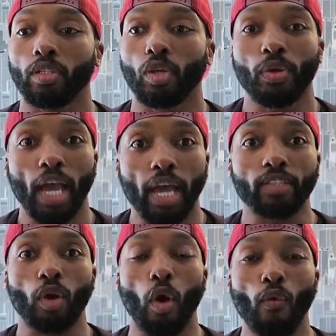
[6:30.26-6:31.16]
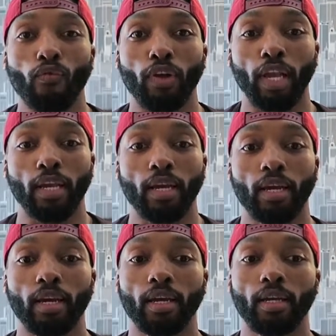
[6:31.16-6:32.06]
so yeah, so hopefully
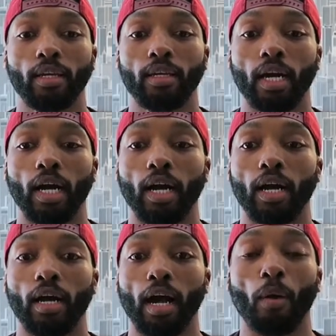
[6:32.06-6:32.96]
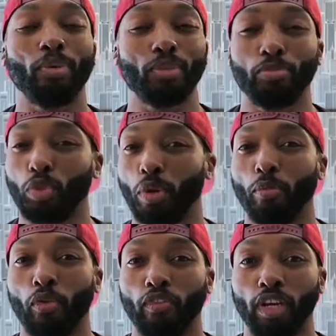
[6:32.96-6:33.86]
uh, I'll be doing
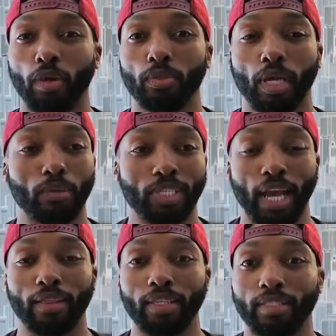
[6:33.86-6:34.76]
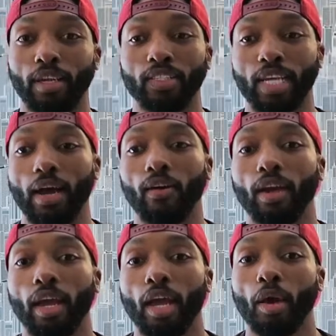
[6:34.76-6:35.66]
more videos. I'll see how this turns out.
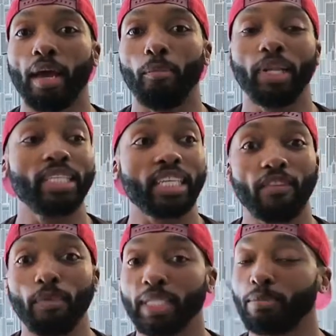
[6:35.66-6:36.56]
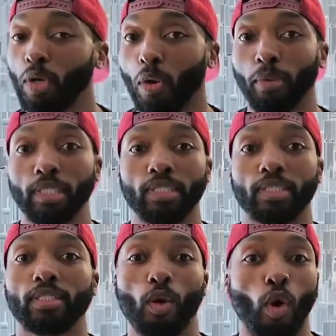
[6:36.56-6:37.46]
Yeah, please give me some
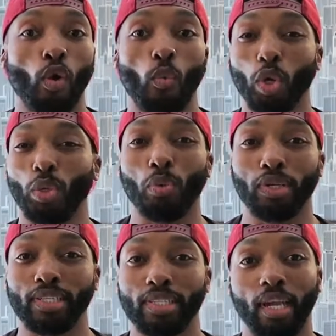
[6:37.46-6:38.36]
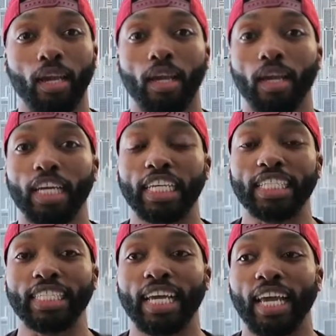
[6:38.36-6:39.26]
comments on what you want to see
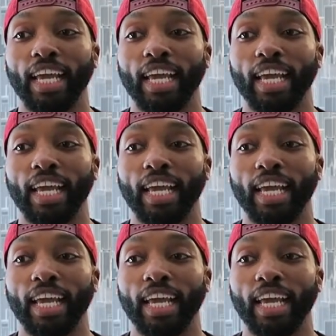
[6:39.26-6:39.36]
because